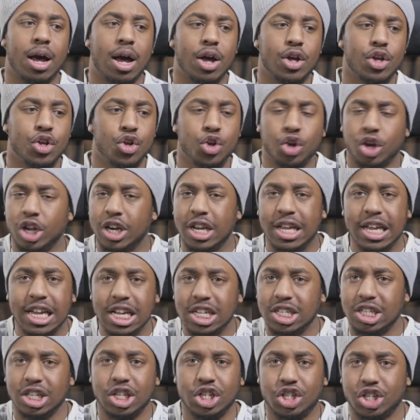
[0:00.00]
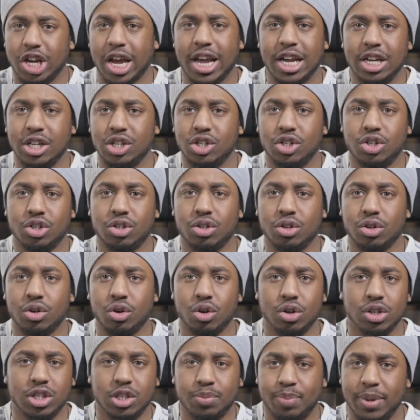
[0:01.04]
you can easily change
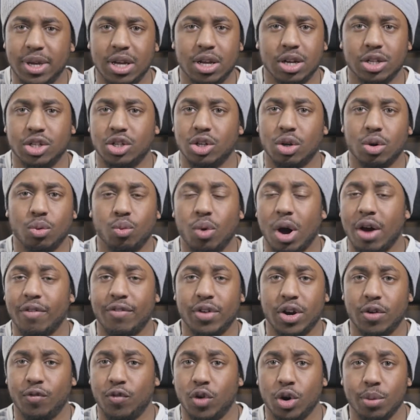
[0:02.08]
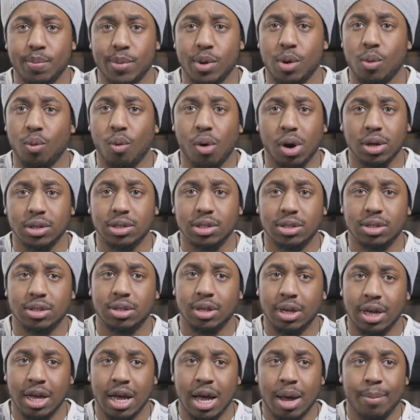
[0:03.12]
your speaker to whatever volume you want,
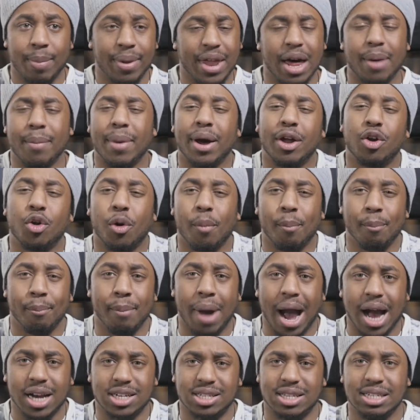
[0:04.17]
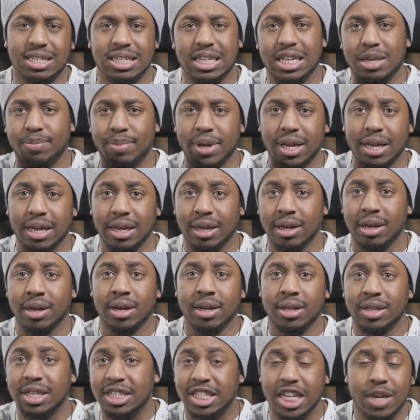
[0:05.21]
but that might not match the dB.
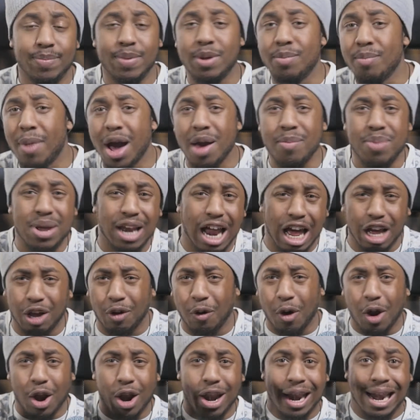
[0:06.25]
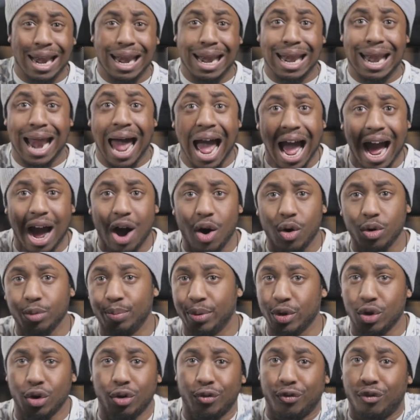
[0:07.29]
The dB might be like loud,
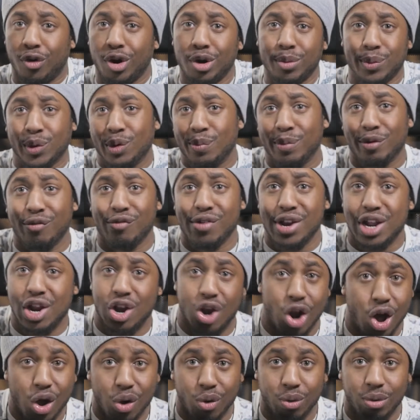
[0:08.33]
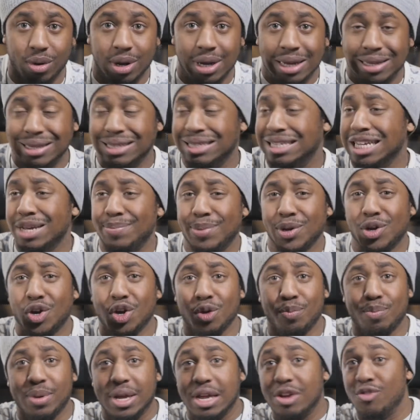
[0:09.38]
but your volume could be really low. The dB
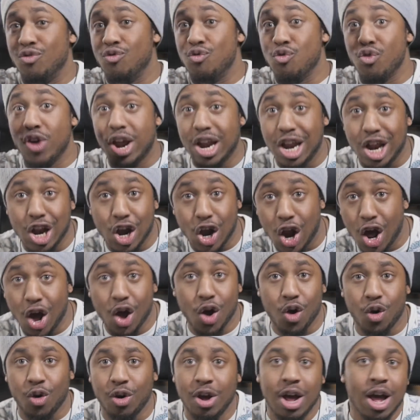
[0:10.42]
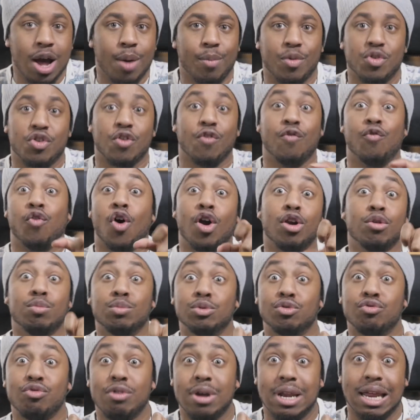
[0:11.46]
could be really low, but your
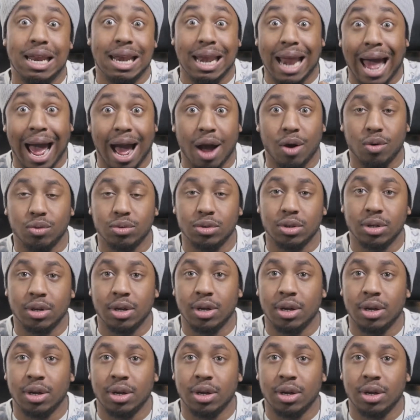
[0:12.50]
volume's really loud.